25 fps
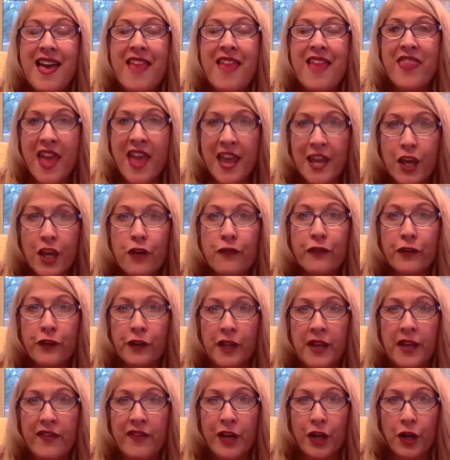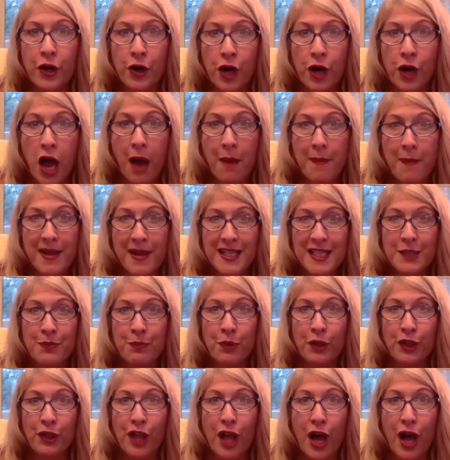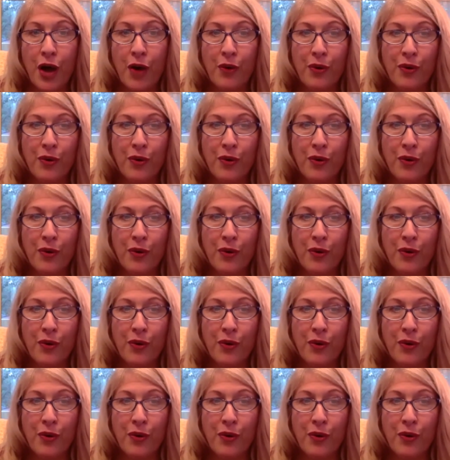Thank you for leaving your comments below.